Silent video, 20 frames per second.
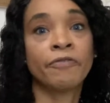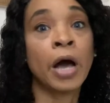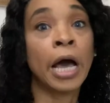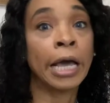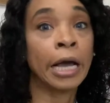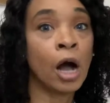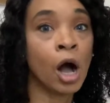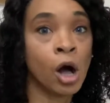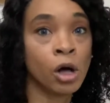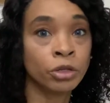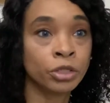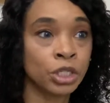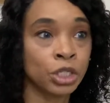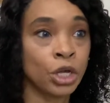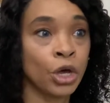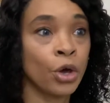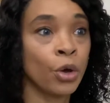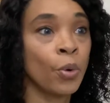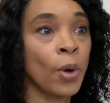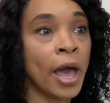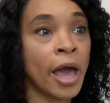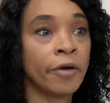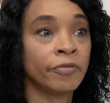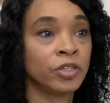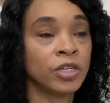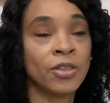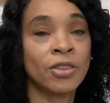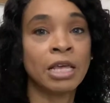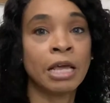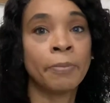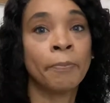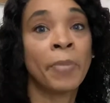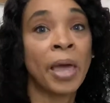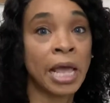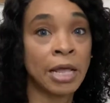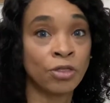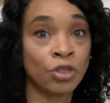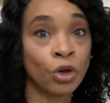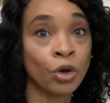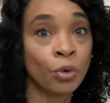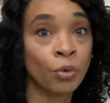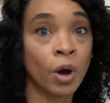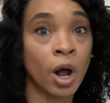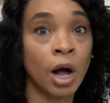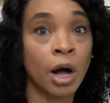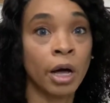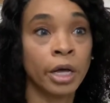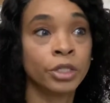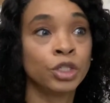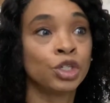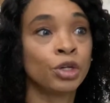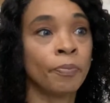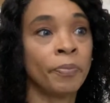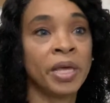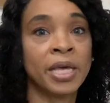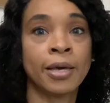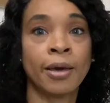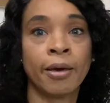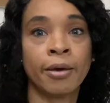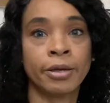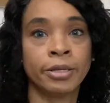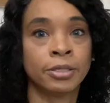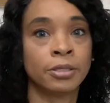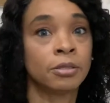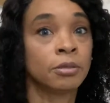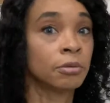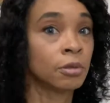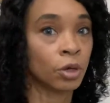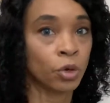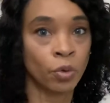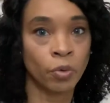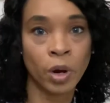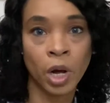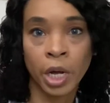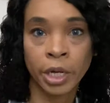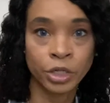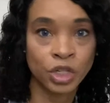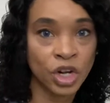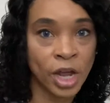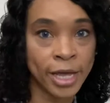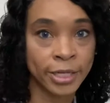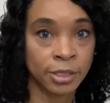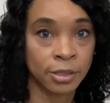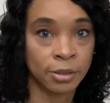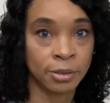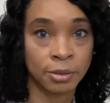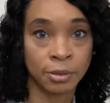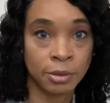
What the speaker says: I also have to then paint the garage because the garage has